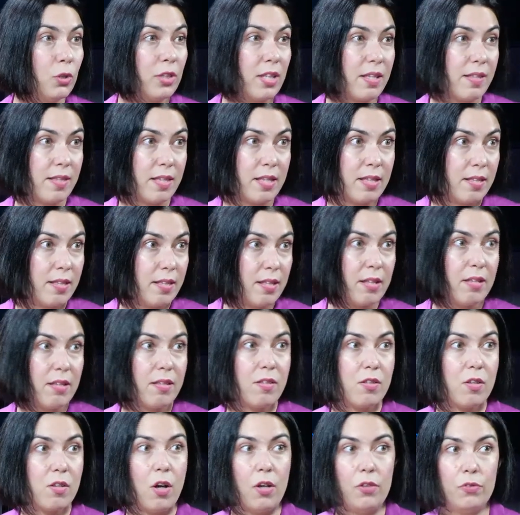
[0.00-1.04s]

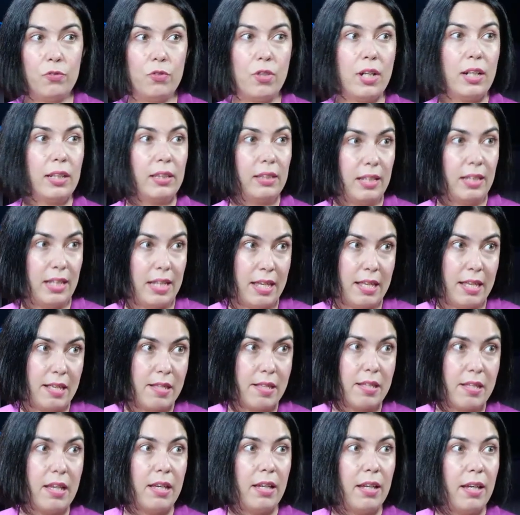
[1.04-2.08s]
assistance contract is
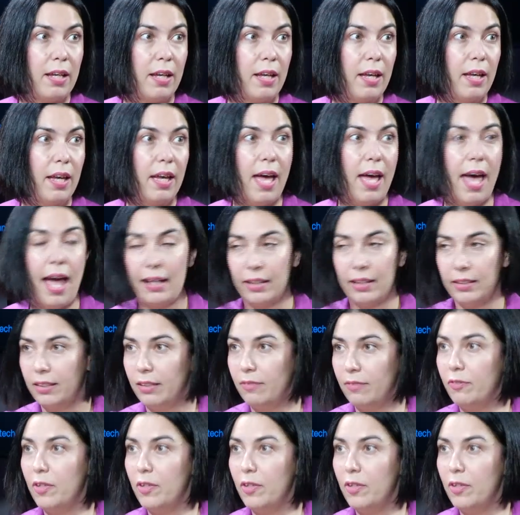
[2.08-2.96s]
active.